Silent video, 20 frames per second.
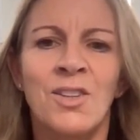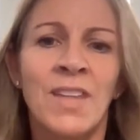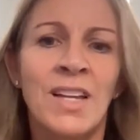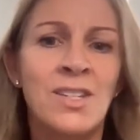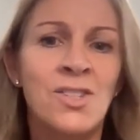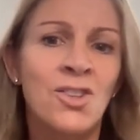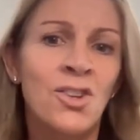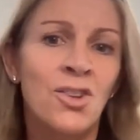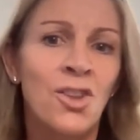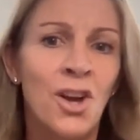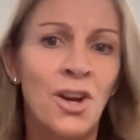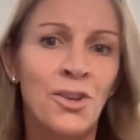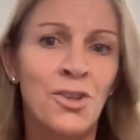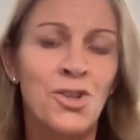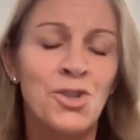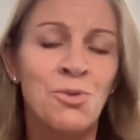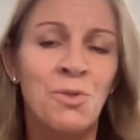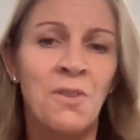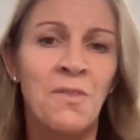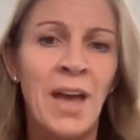so that's the long and the
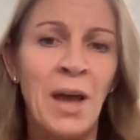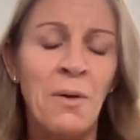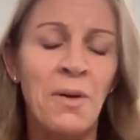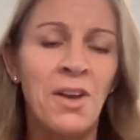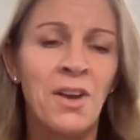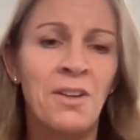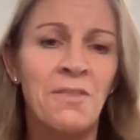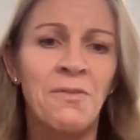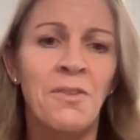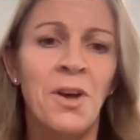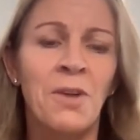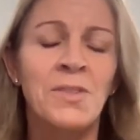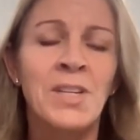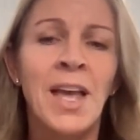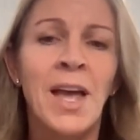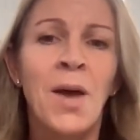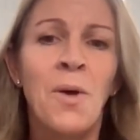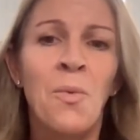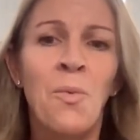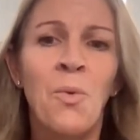short of how I got involved.
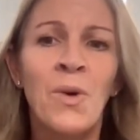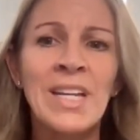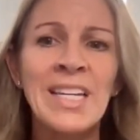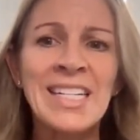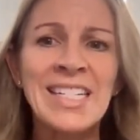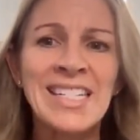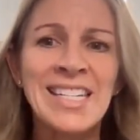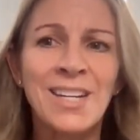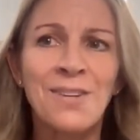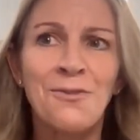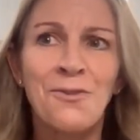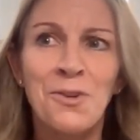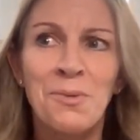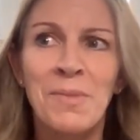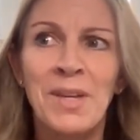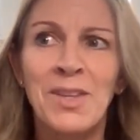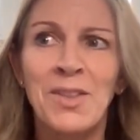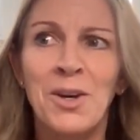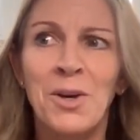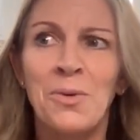What it did for
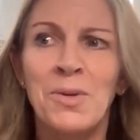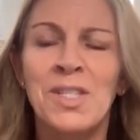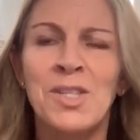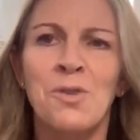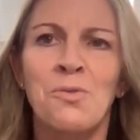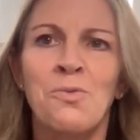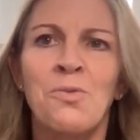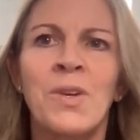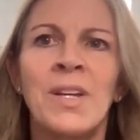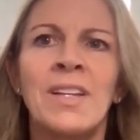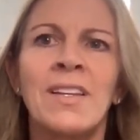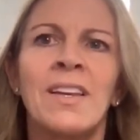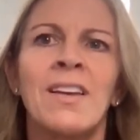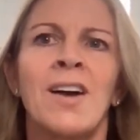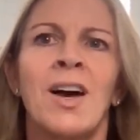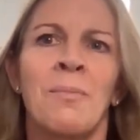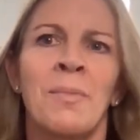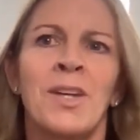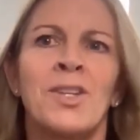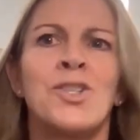me, though, is it really
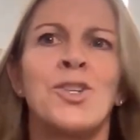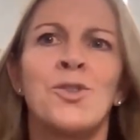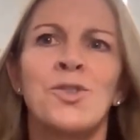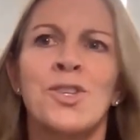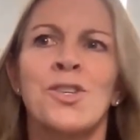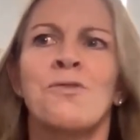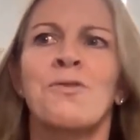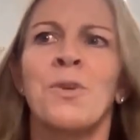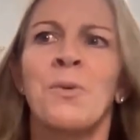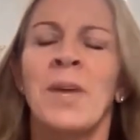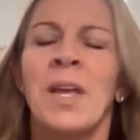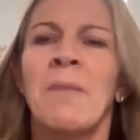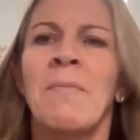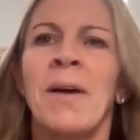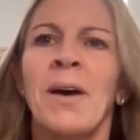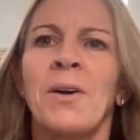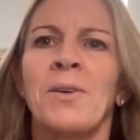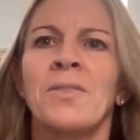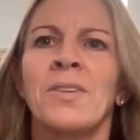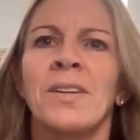got my juices flowing
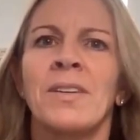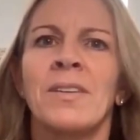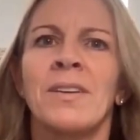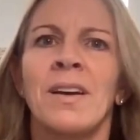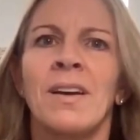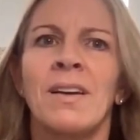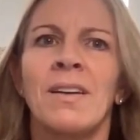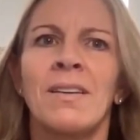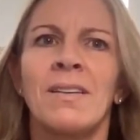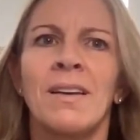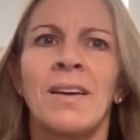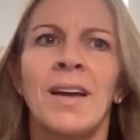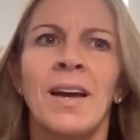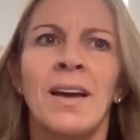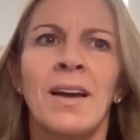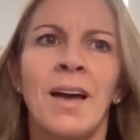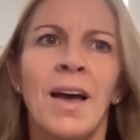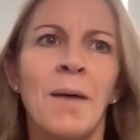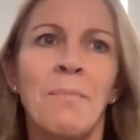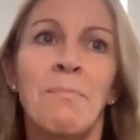about
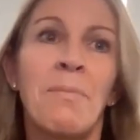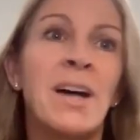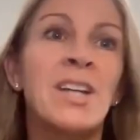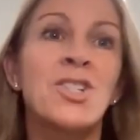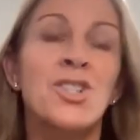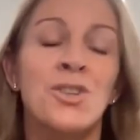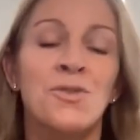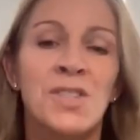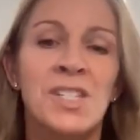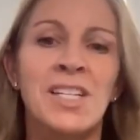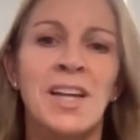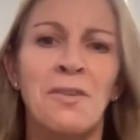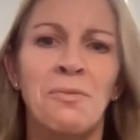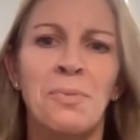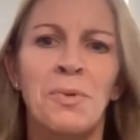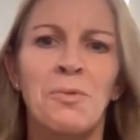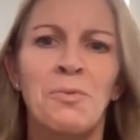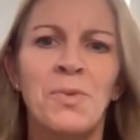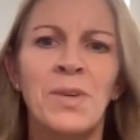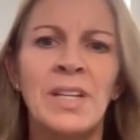a bunch of stuff.
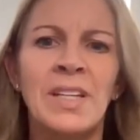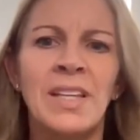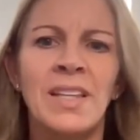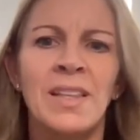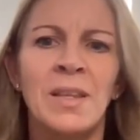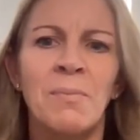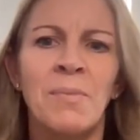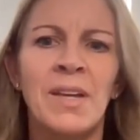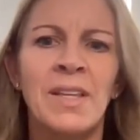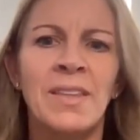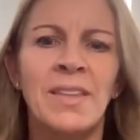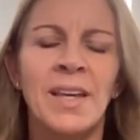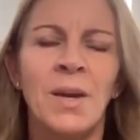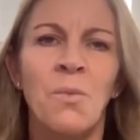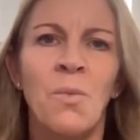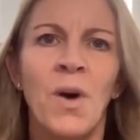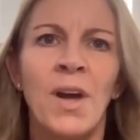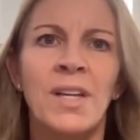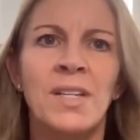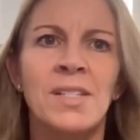But really, the big thing
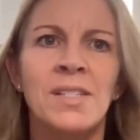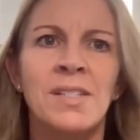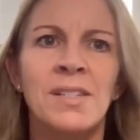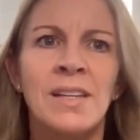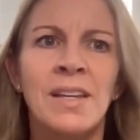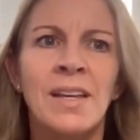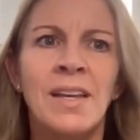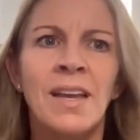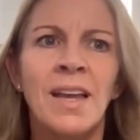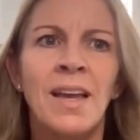was